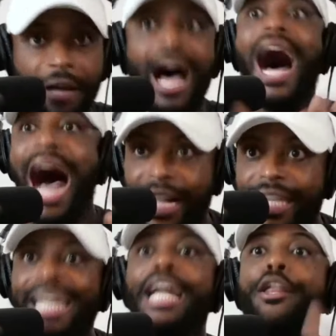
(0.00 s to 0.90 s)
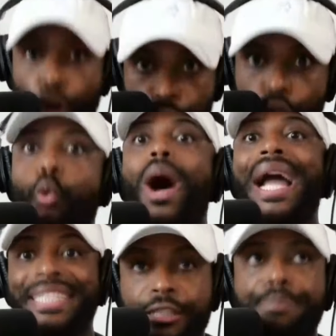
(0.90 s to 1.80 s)
hockey, those are white
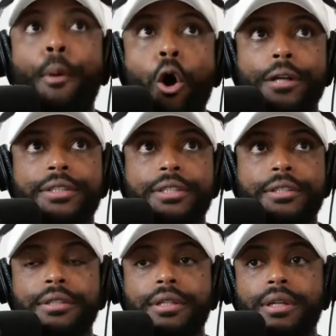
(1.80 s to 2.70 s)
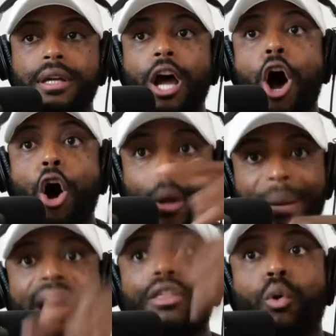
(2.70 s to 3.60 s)
sports. Oh, and
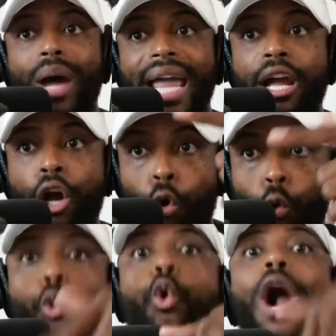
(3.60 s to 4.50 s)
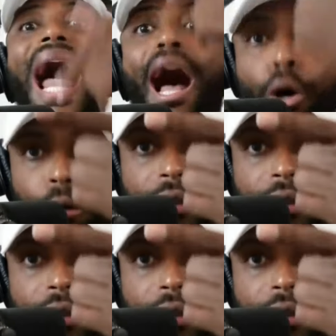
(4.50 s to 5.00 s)
by the way, wealth